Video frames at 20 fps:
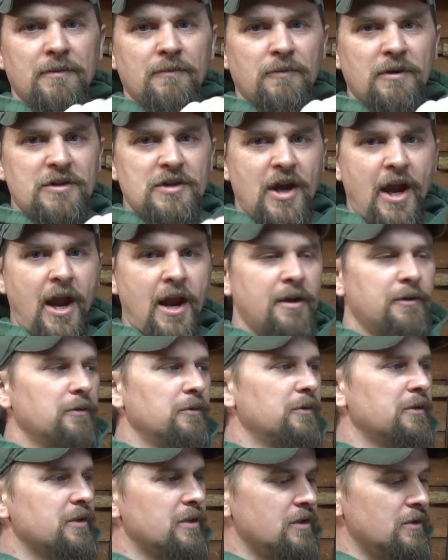which
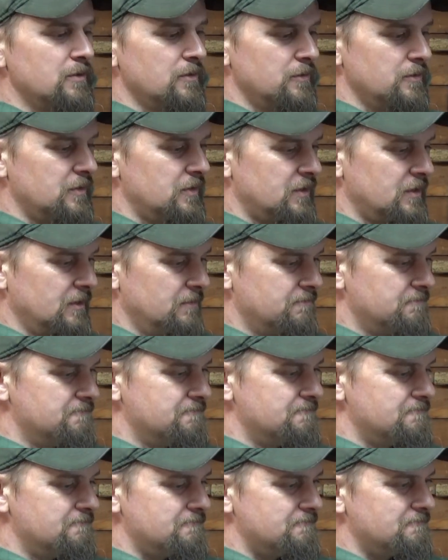handle to use?
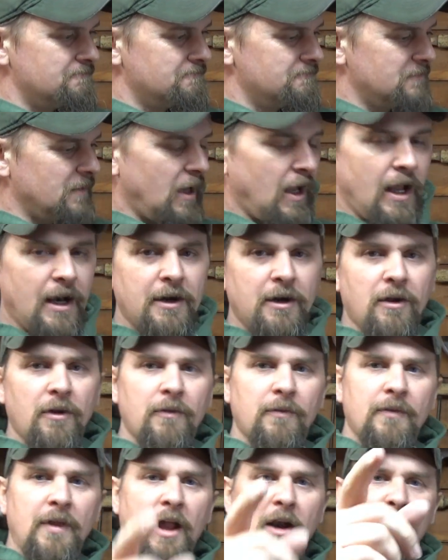I don't
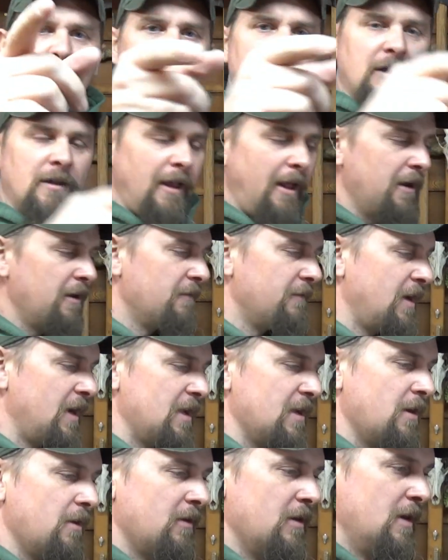know. That'll be in a later
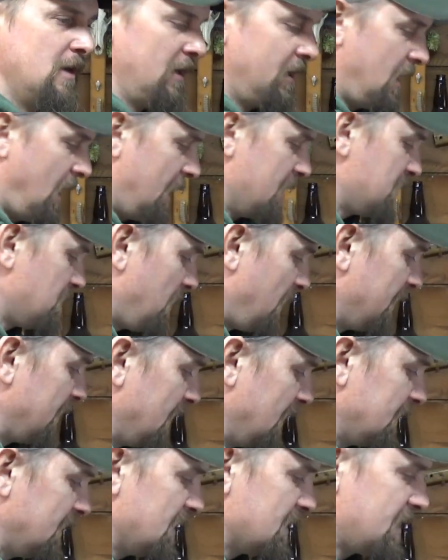video. I just wanted to
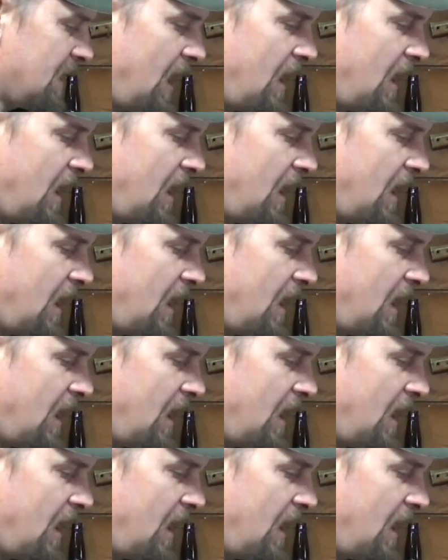get this